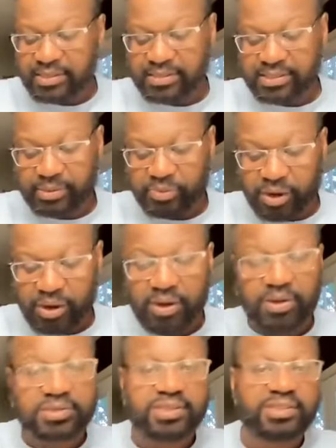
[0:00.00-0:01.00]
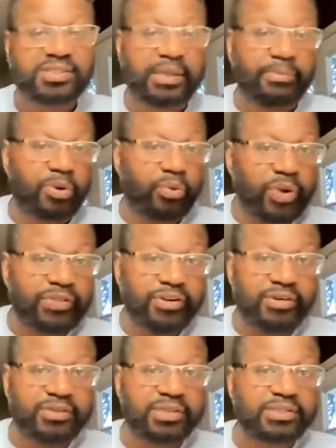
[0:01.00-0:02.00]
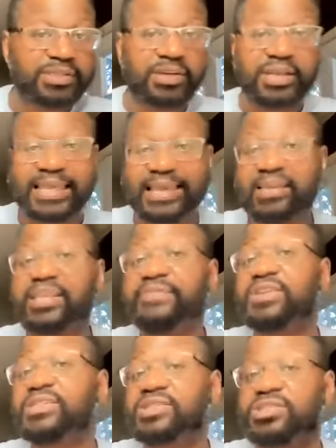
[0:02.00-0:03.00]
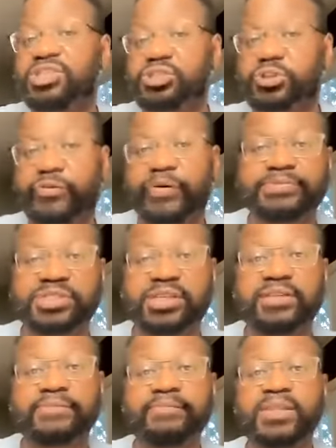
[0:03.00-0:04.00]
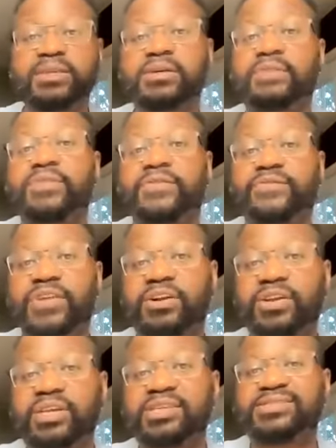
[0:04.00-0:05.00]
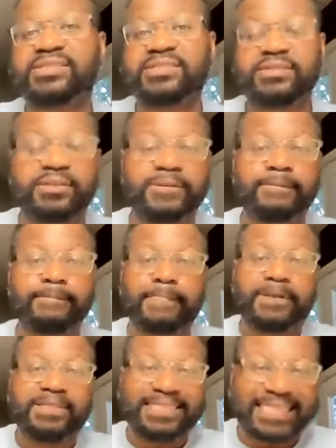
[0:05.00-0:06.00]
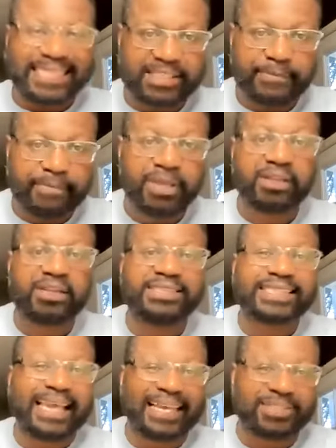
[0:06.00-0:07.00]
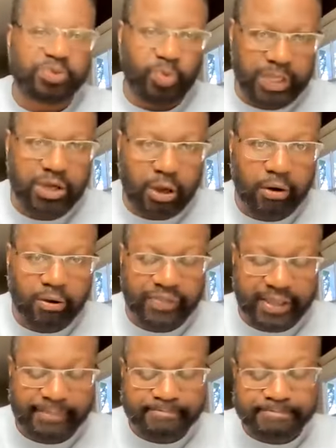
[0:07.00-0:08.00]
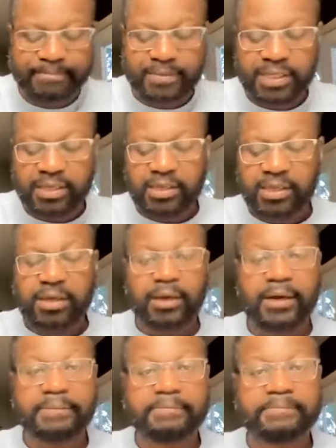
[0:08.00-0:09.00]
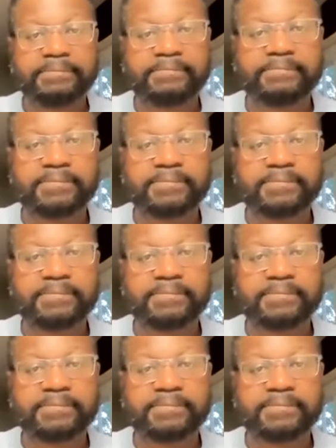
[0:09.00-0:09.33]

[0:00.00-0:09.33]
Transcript: some were halt, some were withered. So, again, giving us a description of the various disabilities as we call them um,